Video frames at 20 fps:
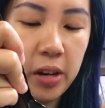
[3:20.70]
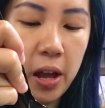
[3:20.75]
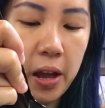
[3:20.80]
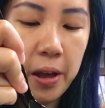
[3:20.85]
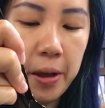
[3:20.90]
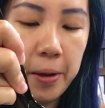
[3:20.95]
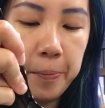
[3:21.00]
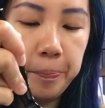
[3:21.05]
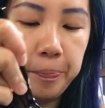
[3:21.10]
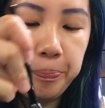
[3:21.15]

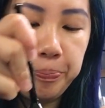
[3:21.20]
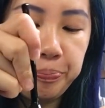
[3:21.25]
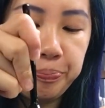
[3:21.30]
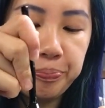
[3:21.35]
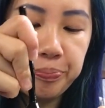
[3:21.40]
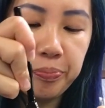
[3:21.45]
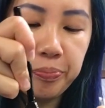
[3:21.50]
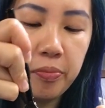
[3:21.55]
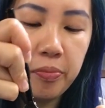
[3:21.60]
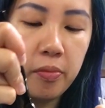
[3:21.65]
um,
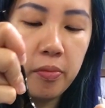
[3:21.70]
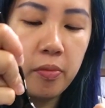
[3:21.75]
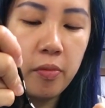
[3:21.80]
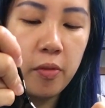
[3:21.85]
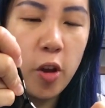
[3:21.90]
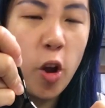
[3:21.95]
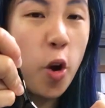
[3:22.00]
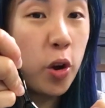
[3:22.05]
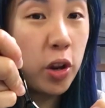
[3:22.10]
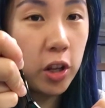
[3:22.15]

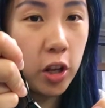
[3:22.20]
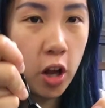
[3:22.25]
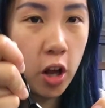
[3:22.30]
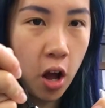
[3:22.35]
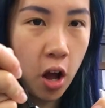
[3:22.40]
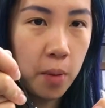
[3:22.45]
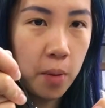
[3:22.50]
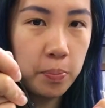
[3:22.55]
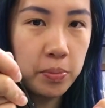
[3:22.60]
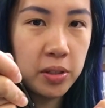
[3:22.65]
oh, and
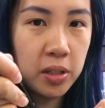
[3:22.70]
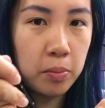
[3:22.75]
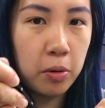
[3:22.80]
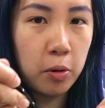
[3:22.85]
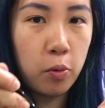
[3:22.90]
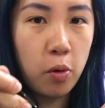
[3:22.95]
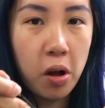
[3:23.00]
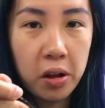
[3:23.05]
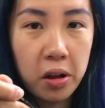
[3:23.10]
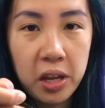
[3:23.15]
Kopp's in
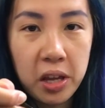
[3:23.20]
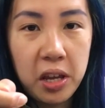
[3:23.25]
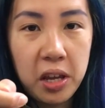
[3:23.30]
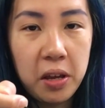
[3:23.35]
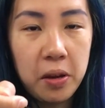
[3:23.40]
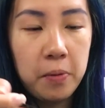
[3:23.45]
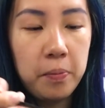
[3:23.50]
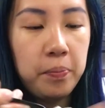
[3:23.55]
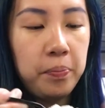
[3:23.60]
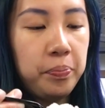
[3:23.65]

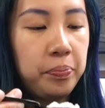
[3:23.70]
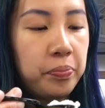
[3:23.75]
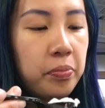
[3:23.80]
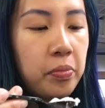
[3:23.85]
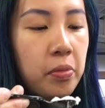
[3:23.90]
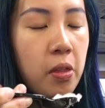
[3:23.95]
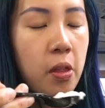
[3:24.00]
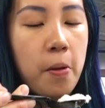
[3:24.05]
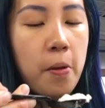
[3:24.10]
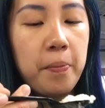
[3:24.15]
Milwaukee.
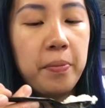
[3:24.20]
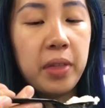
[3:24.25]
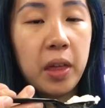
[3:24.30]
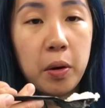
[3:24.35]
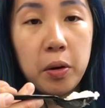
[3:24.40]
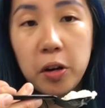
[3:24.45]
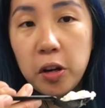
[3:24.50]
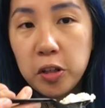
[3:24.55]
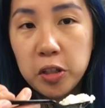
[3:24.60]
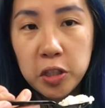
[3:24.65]
That
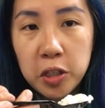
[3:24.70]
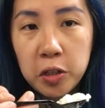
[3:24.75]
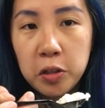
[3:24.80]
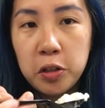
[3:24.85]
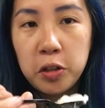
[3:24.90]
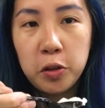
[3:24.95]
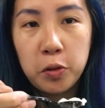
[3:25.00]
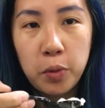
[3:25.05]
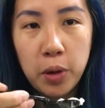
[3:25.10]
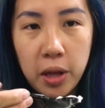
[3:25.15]
would also
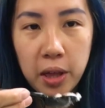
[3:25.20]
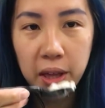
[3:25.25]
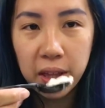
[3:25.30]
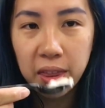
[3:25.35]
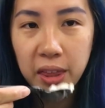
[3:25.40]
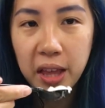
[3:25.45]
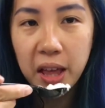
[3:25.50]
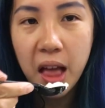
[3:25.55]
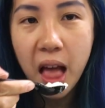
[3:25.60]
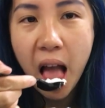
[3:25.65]
do well, I
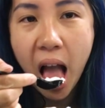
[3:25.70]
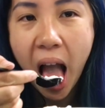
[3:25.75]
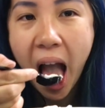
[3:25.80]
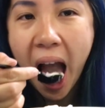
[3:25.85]
think.